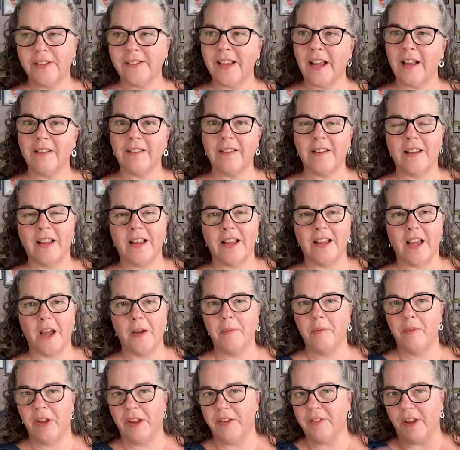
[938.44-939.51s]
it sounds like
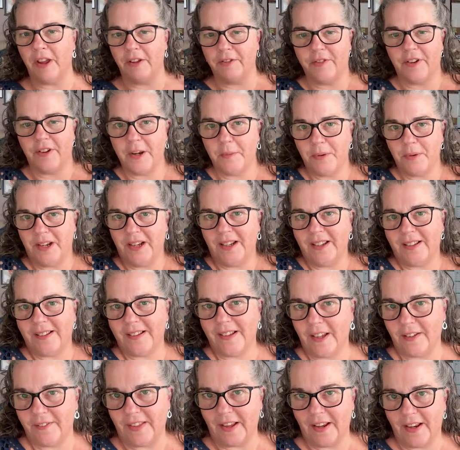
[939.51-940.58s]
if for anybody
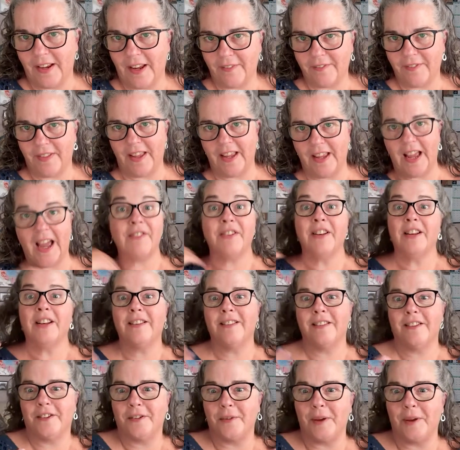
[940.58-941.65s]
listening, if they haven't
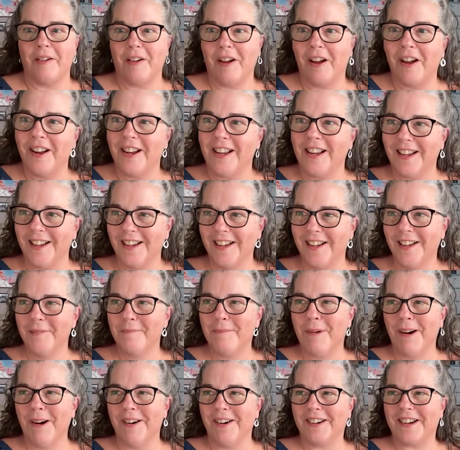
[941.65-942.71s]
listened to our earlier
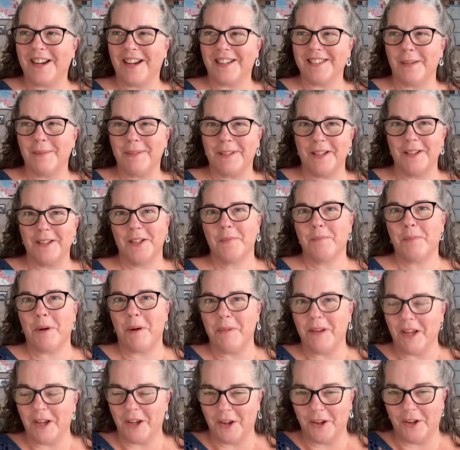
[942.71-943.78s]
podcast episodes, it's
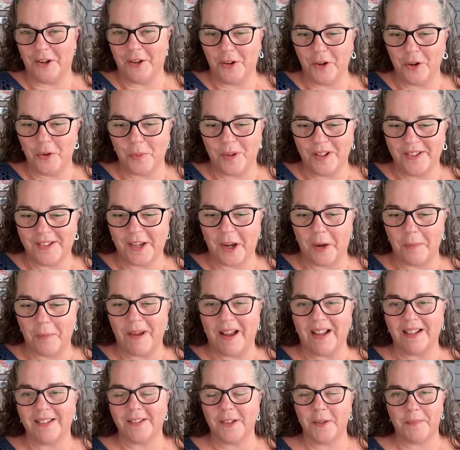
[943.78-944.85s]
probably a good one to go
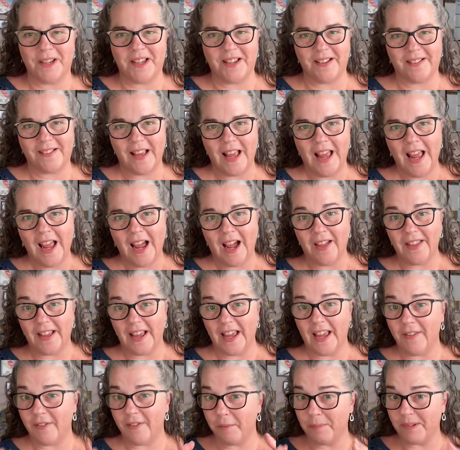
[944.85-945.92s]
back to, because I think
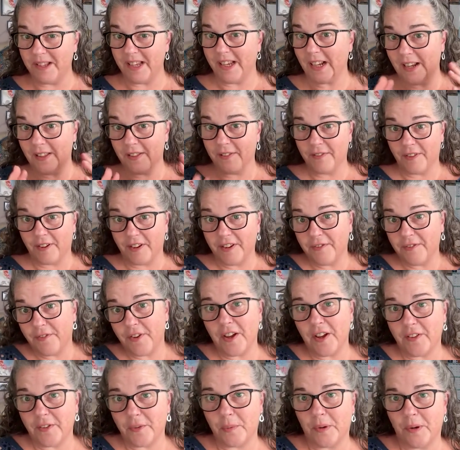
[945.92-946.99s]
even particularly the very
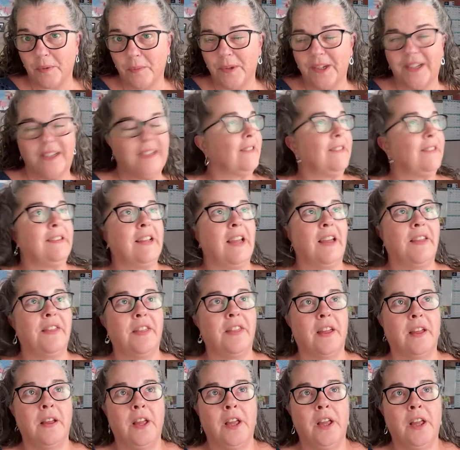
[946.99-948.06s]
first one we did
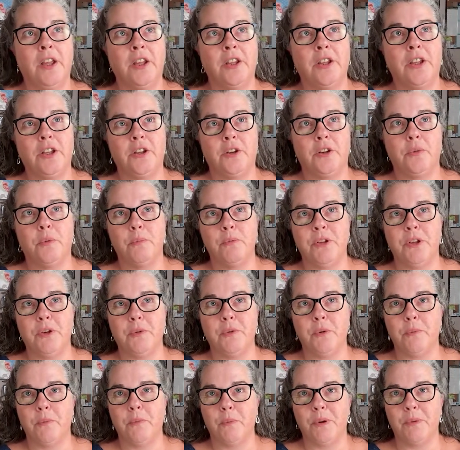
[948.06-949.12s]
together, we
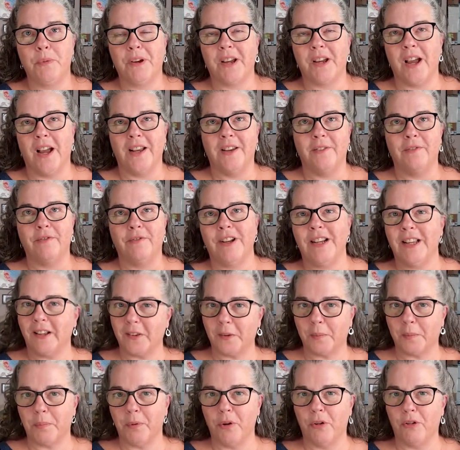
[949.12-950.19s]
were kind of really
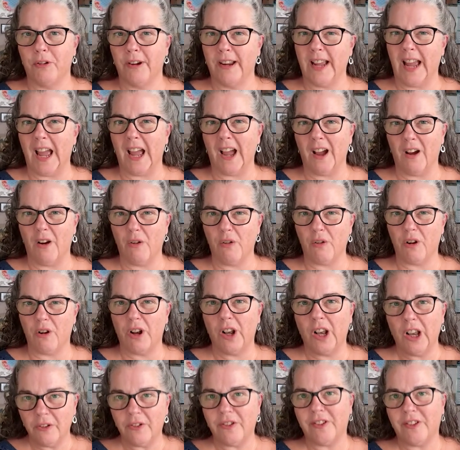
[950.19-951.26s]
exploring how
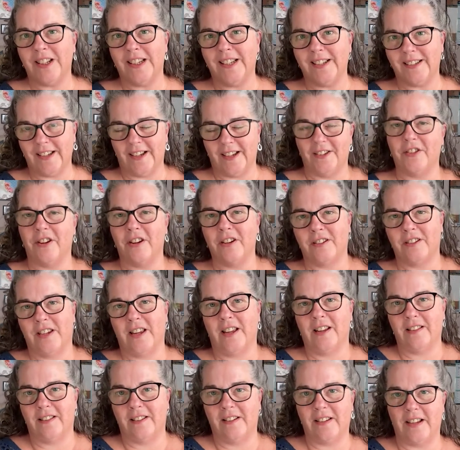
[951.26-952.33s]
closely data
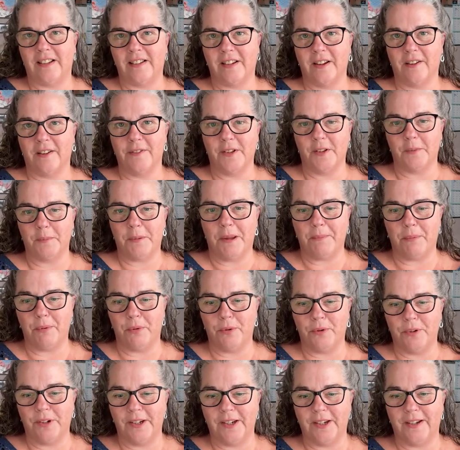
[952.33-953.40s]
architects and data governance
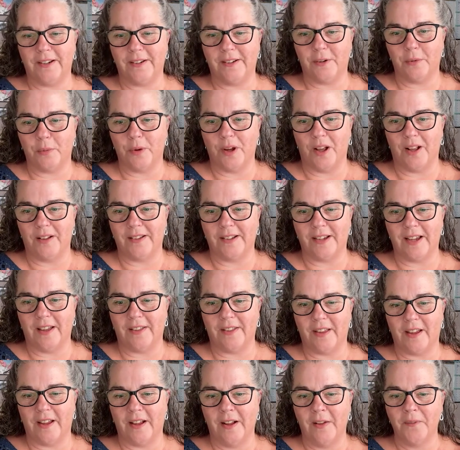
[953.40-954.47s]
people need to work
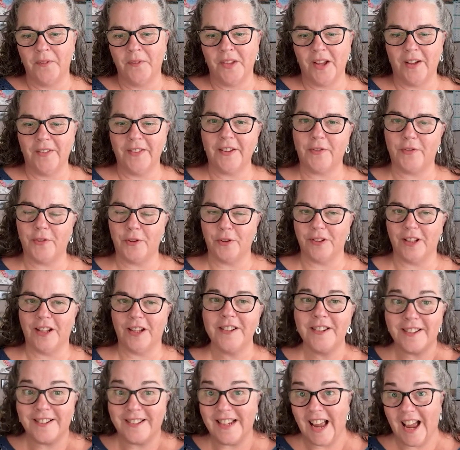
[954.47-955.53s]
together. And this feels
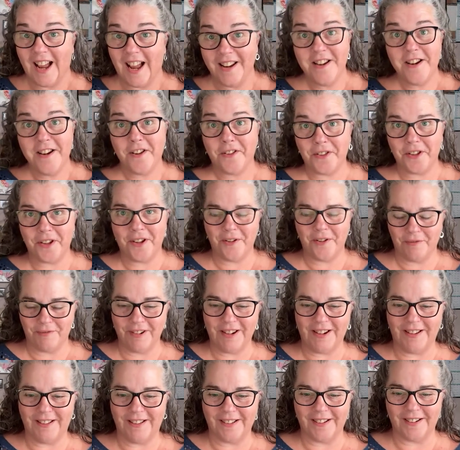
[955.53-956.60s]
like just yet another
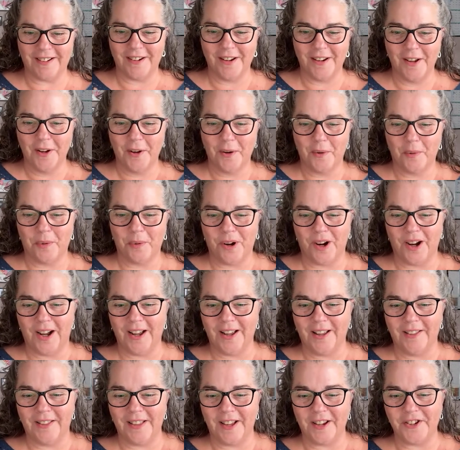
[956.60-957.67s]
reason
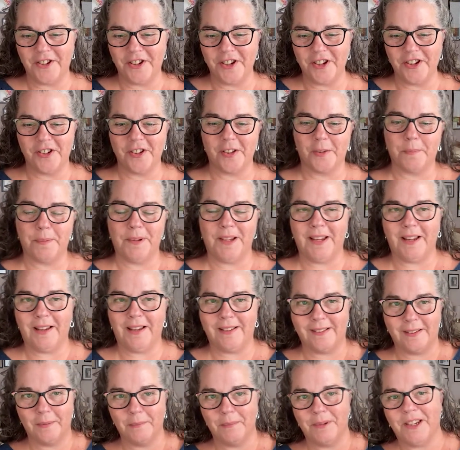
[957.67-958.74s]
why they shouldn't just be
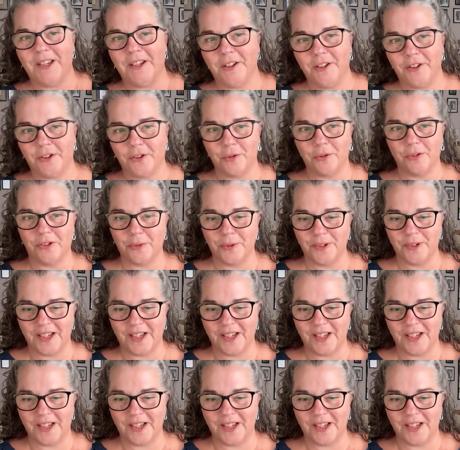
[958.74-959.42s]
somebody you talk to